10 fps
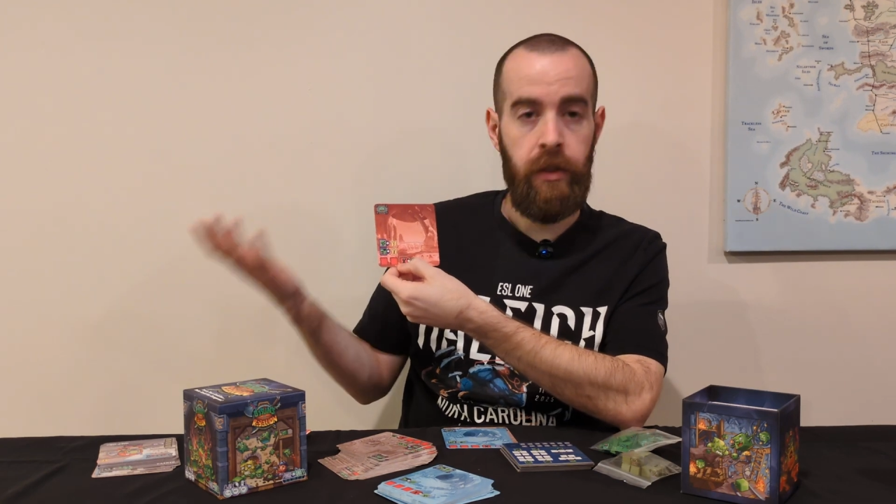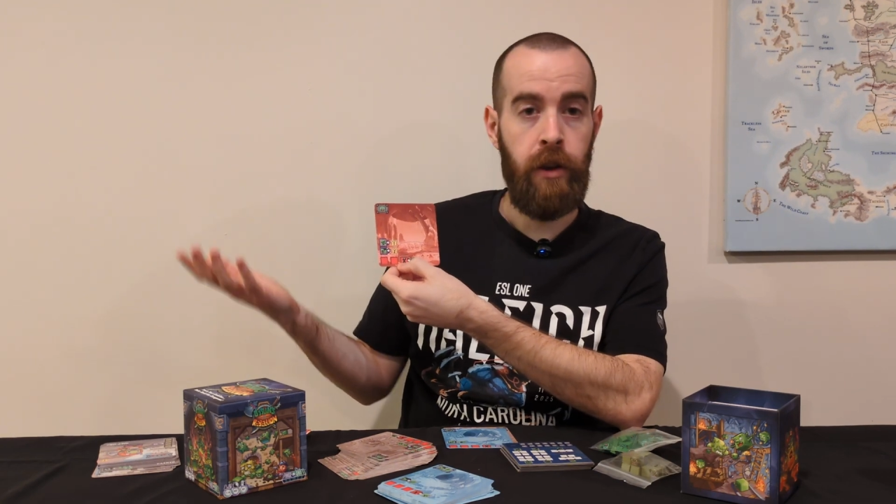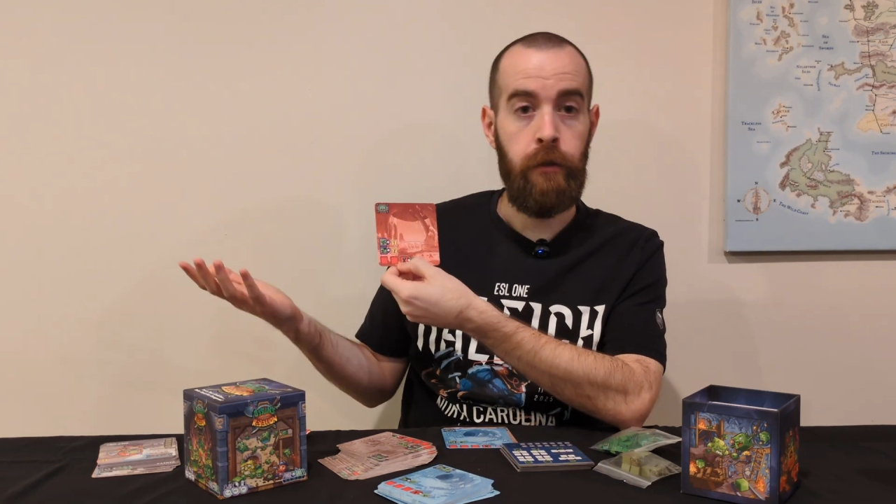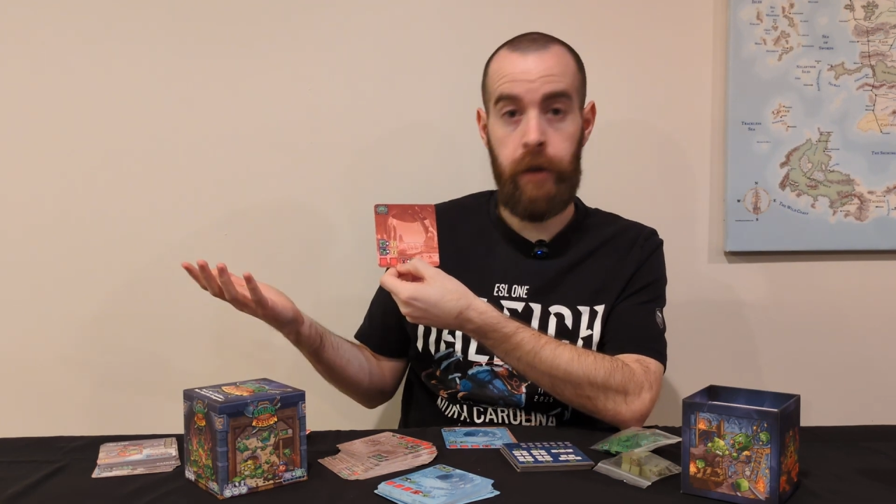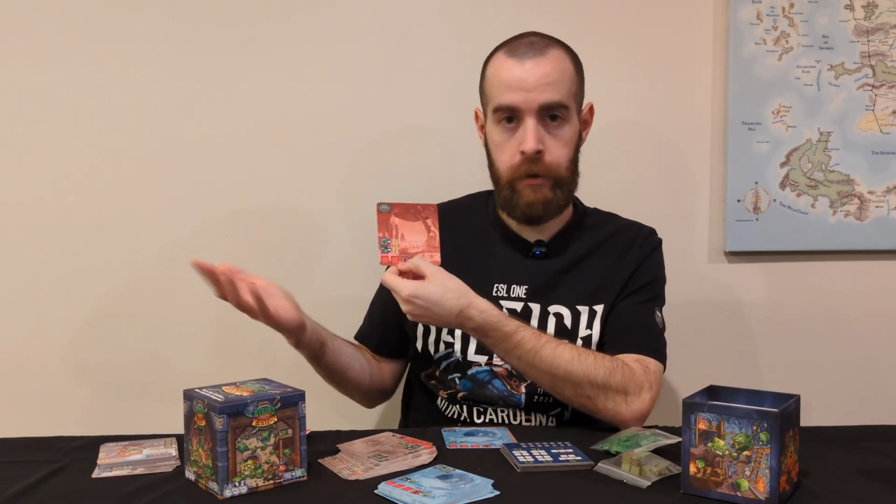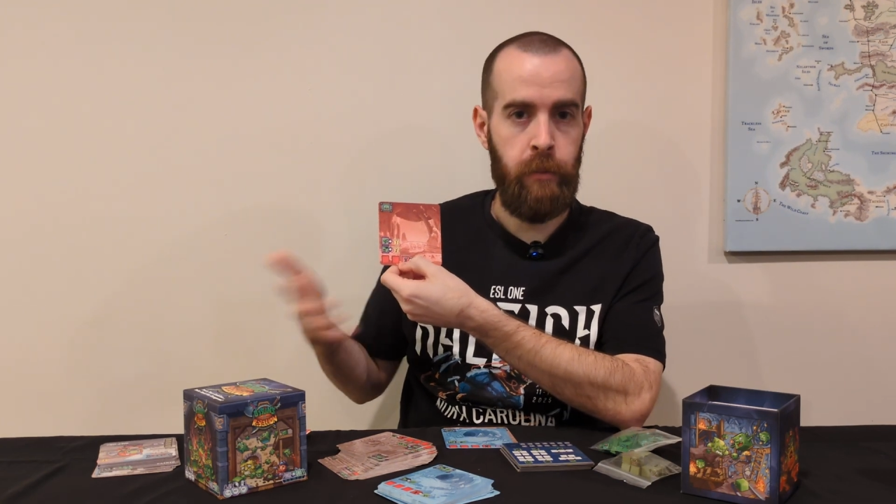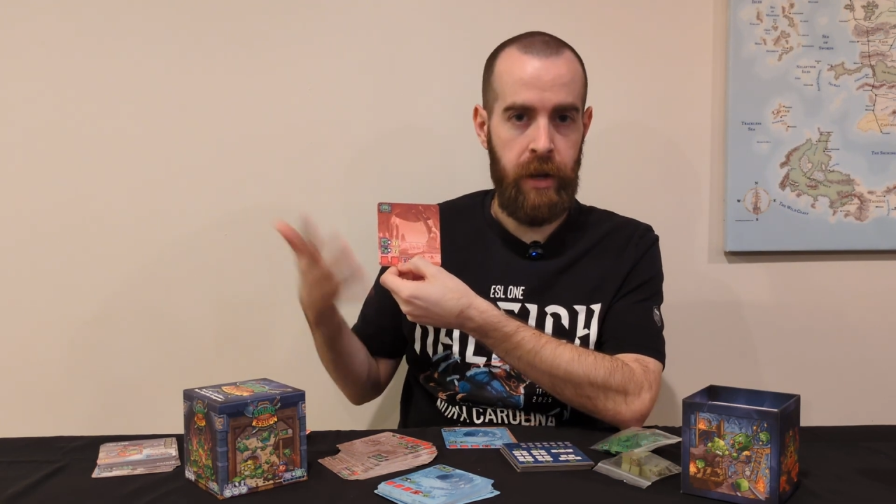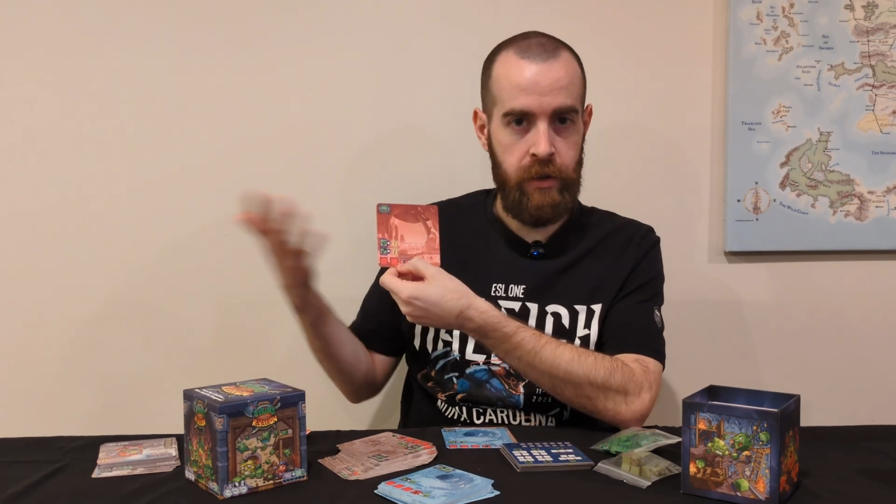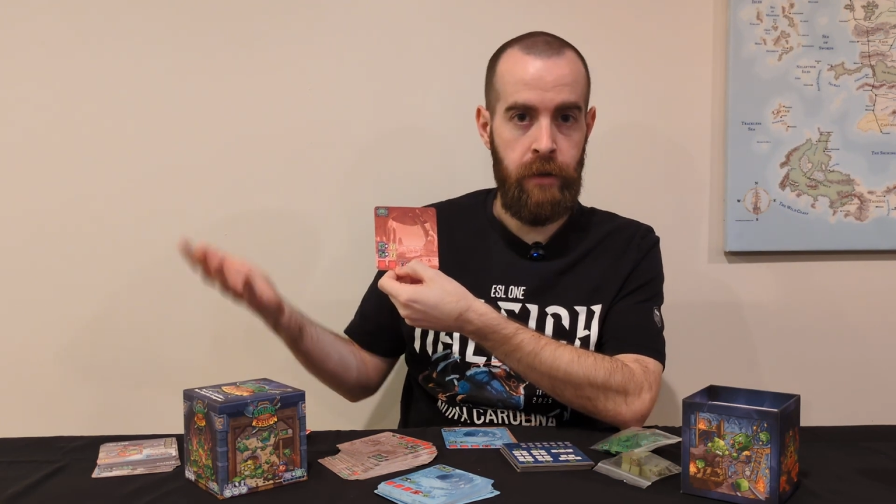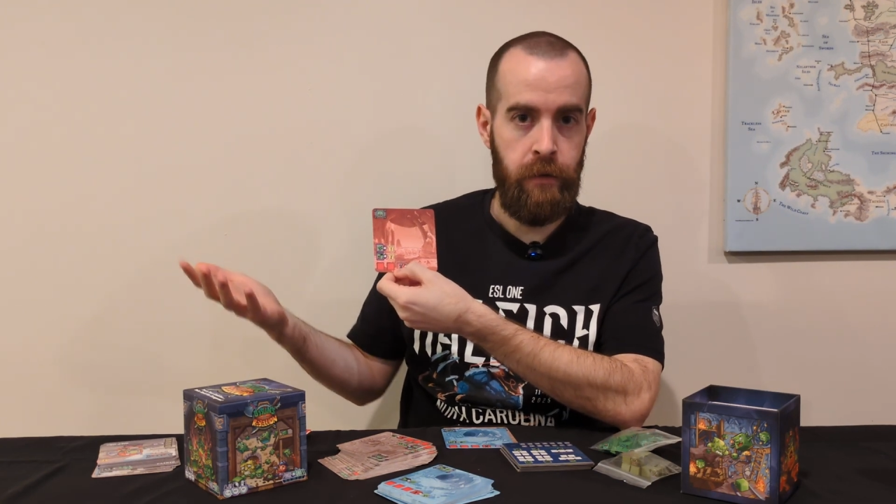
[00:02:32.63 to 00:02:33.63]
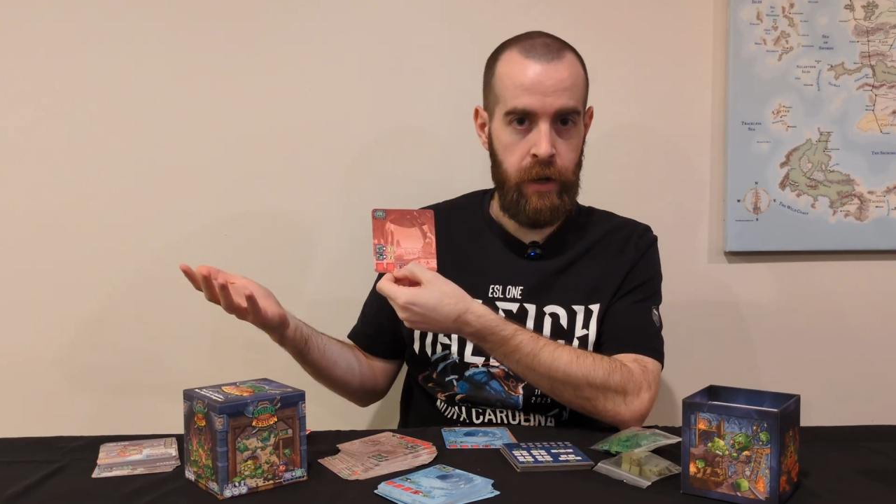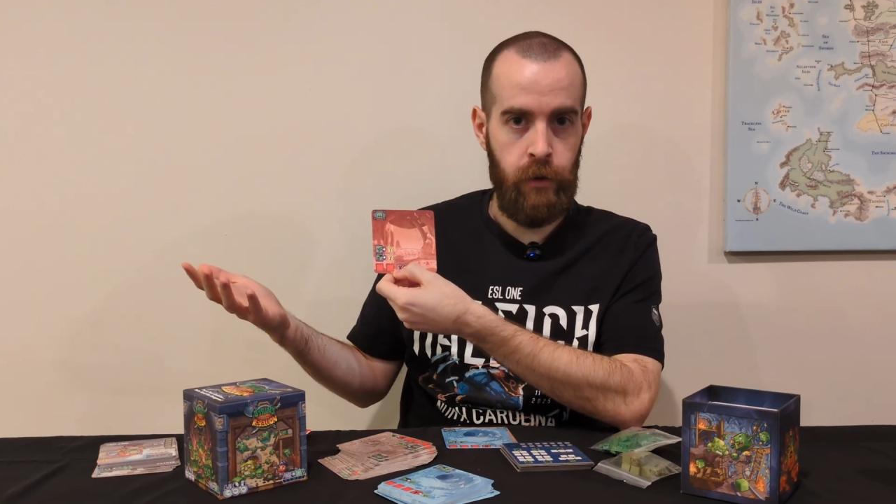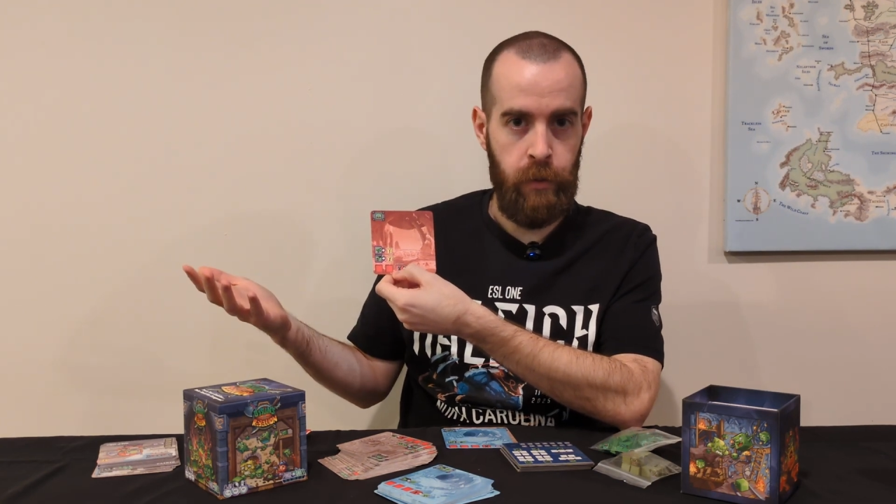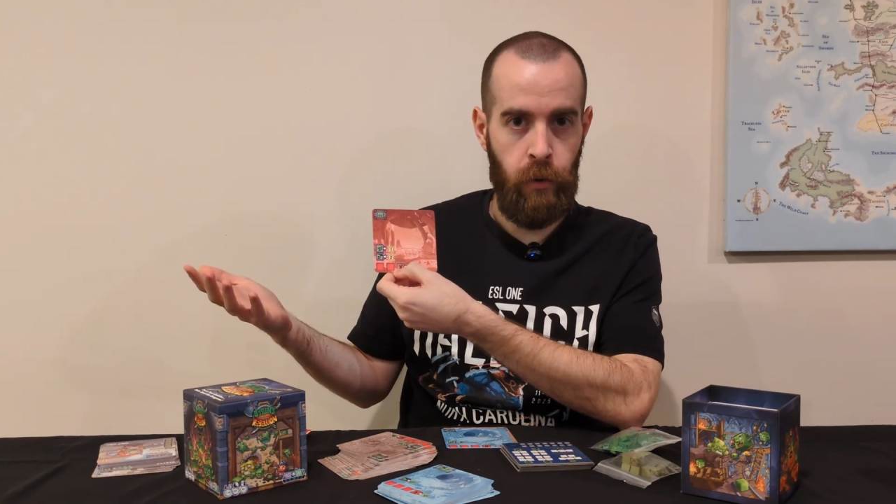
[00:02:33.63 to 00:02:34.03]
they're basically victory